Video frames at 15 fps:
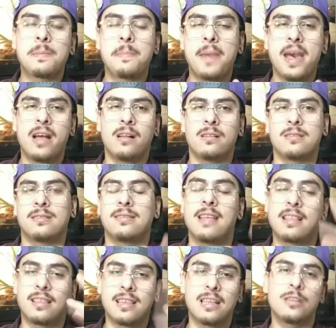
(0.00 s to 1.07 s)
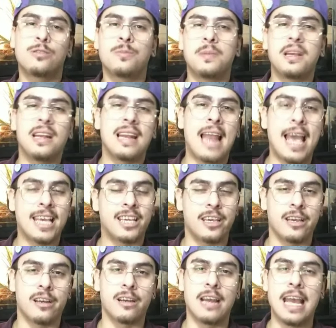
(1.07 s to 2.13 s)
males that tend to be
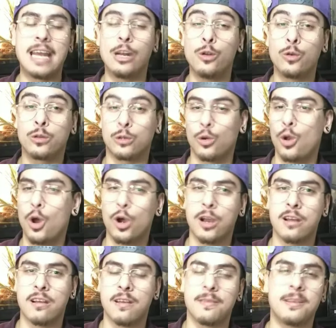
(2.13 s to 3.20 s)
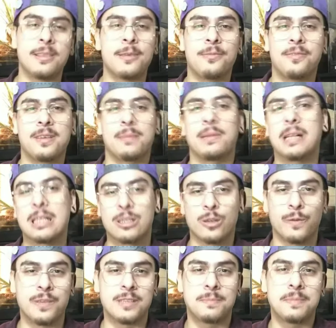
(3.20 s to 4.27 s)
lankier and look longer than the females
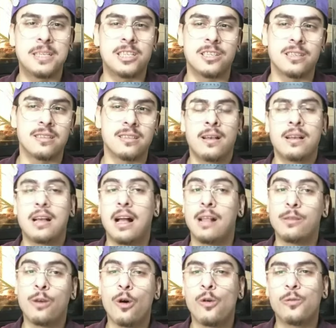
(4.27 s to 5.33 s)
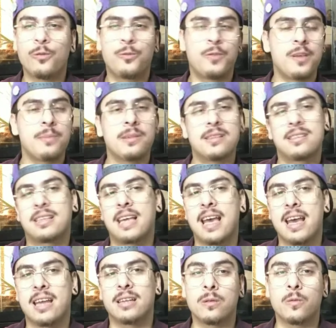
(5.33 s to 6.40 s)
of the species. Although females
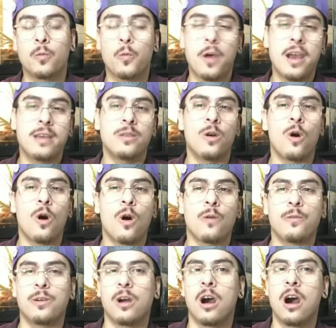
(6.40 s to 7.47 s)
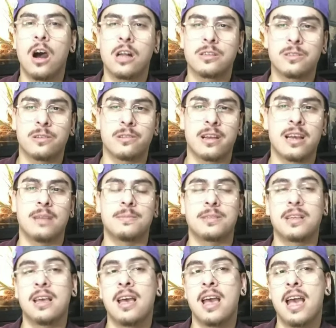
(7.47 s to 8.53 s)
can weigh over 100 grams
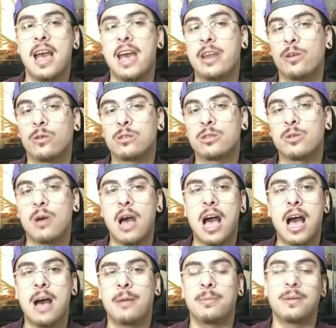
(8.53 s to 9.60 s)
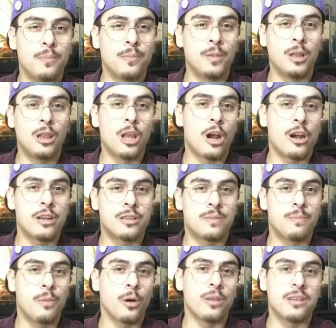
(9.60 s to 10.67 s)
and also have large
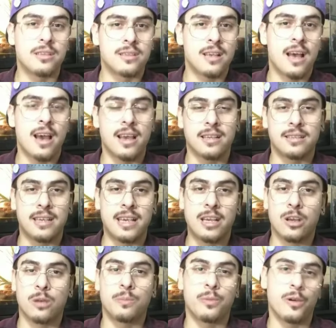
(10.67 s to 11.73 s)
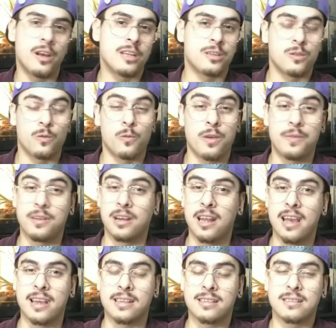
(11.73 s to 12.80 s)
body size in comparison with their
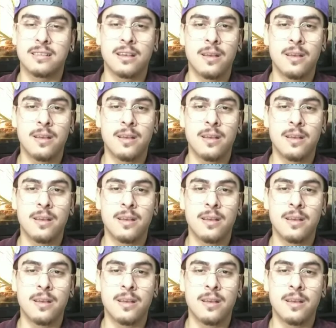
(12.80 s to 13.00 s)
legs.